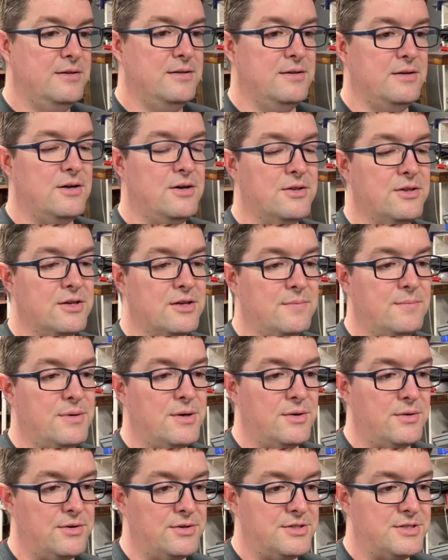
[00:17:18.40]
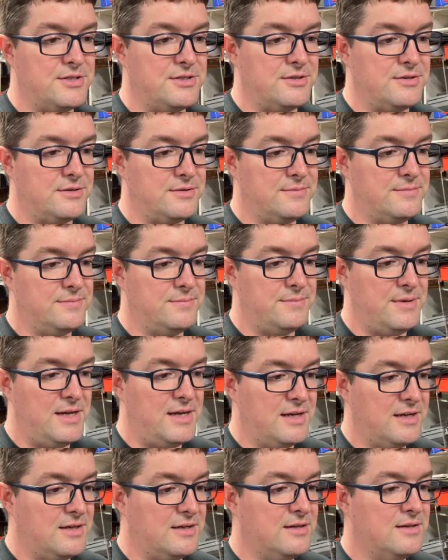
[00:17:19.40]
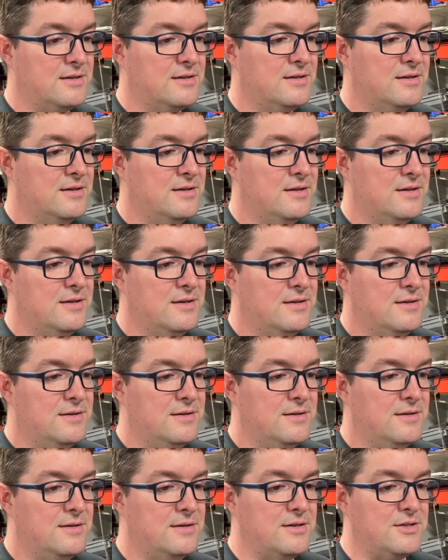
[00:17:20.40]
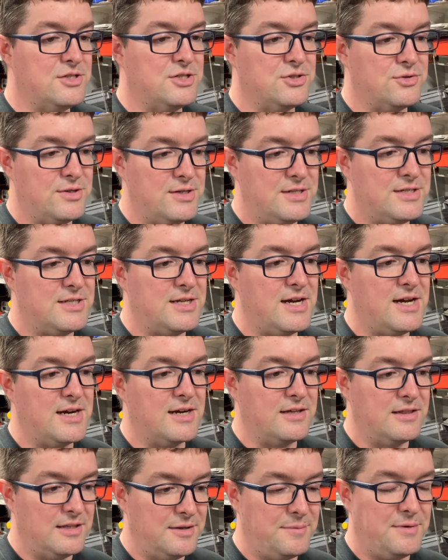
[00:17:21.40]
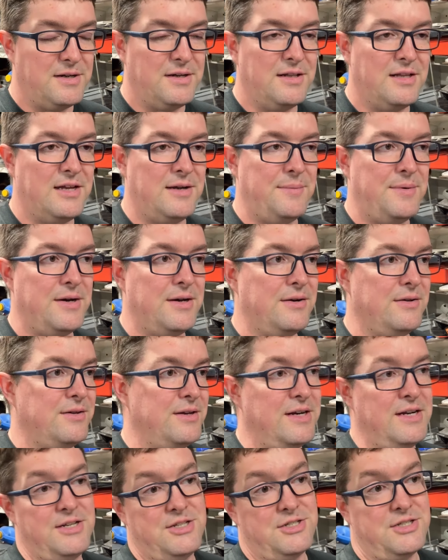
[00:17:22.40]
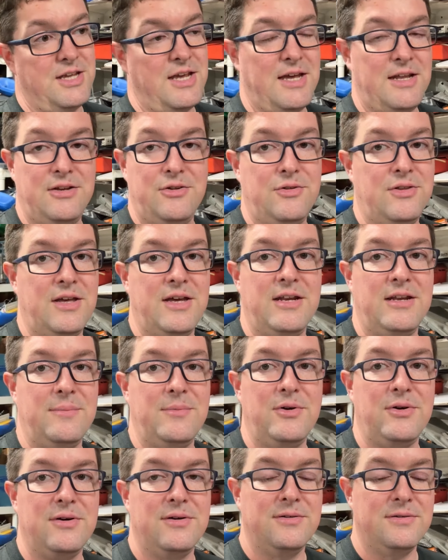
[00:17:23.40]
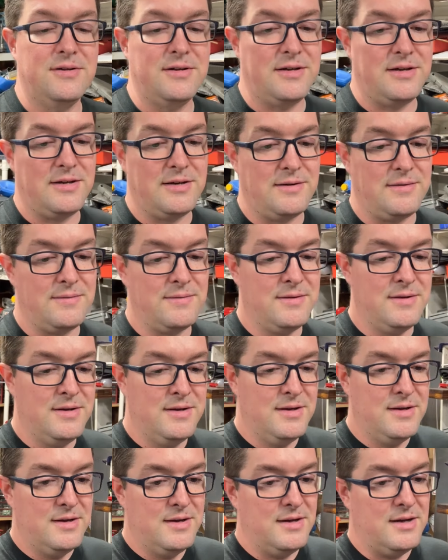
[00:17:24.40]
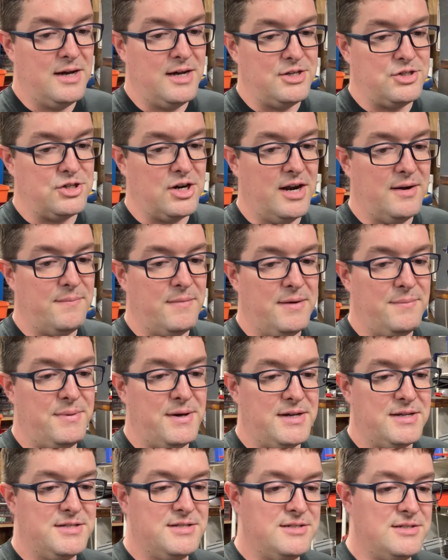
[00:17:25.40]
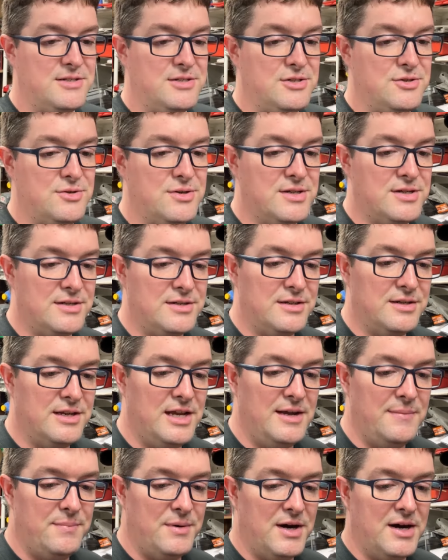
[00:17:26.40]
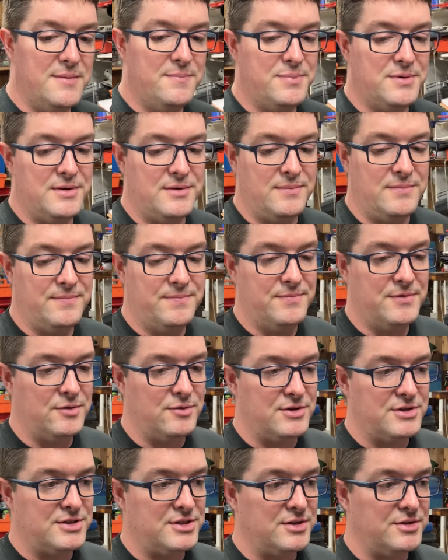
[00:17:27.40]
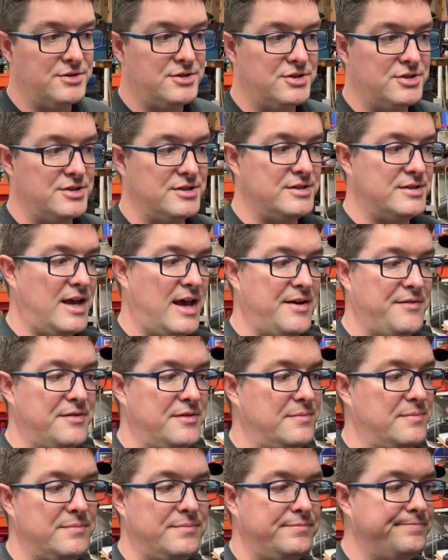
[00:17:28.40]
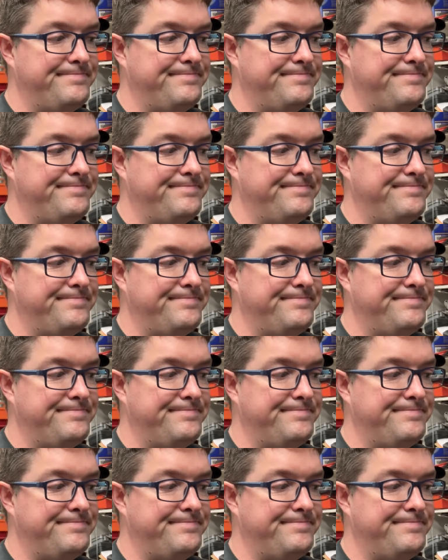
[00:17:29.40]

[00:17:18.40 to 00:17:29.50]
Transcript: all the components to make a street stock a limited late model, and I just can't do that anymore. And I tried my best to do it and keep up, and the results just haven't,